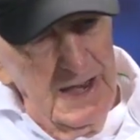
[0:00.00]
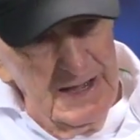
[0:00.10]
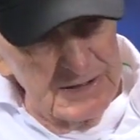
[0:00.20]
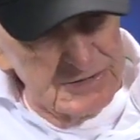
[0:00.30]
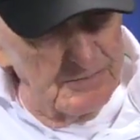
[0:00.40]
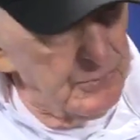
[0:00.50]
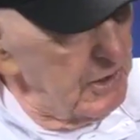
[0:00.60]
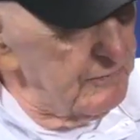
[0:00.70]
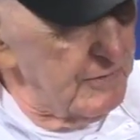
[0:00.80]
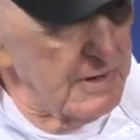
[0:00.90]
And it's a
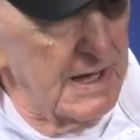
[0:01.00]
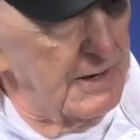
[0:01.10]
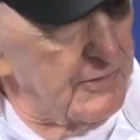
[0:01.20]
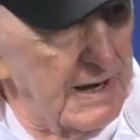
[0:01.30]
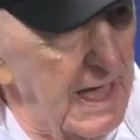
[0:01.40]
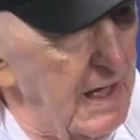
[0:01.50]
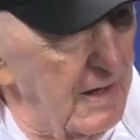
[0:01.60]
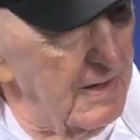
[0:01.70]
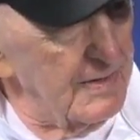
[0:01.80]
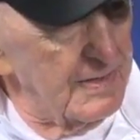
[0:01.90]
beautiful country now.
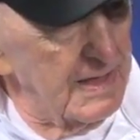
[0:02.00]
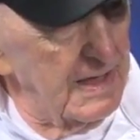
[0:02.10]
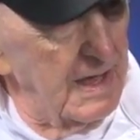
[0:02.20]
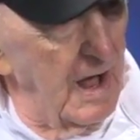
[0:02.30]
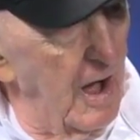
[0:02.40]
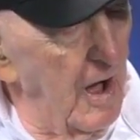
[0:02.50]
Mm-hmm.